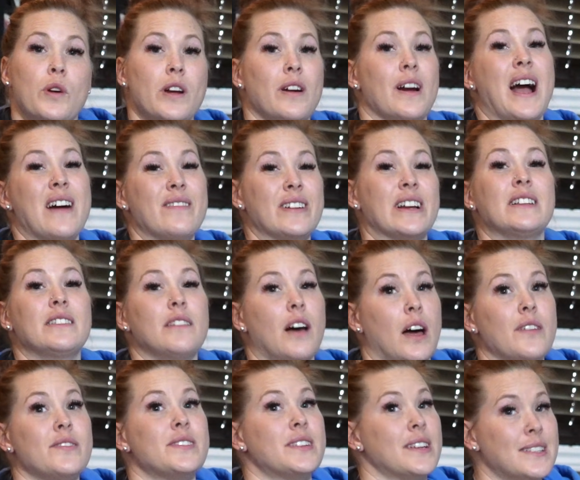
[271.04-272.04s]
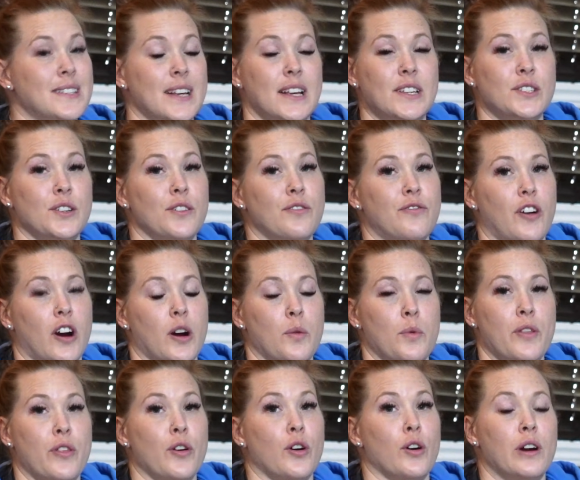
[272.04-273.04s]
We're having a lot of success so far
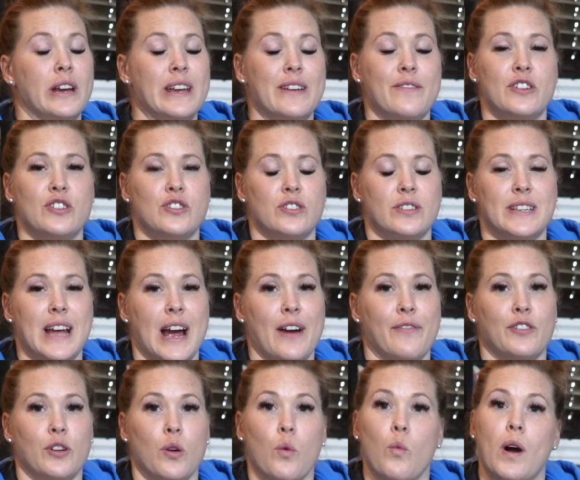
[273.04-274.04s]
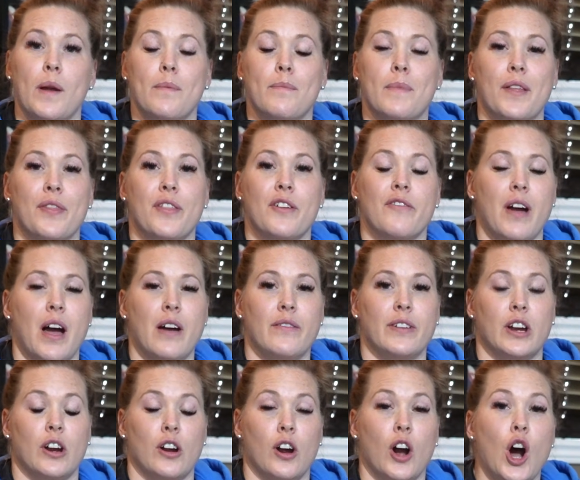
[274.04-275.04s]
with her, even just after one month of
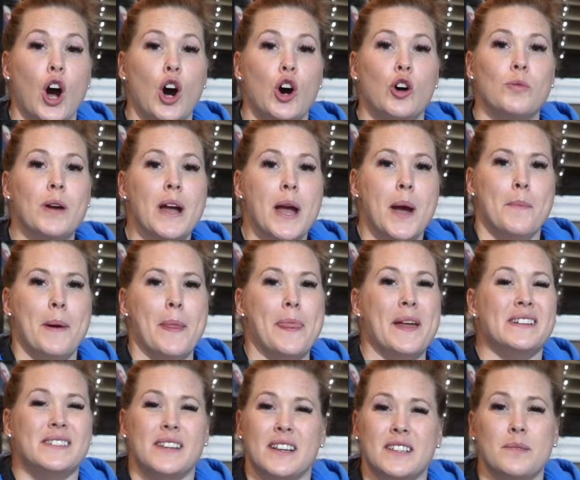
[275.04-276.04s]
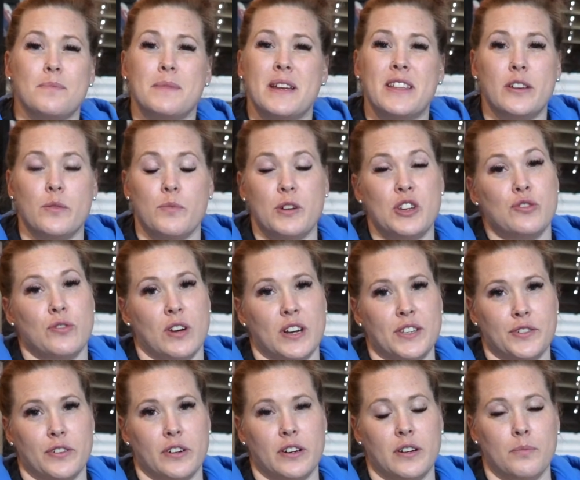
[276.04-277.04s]
having her home, but that doesn't mean that we
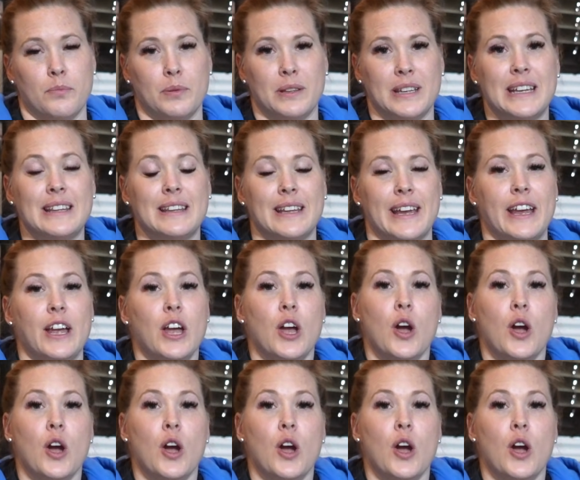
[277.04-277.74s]
trust her completely.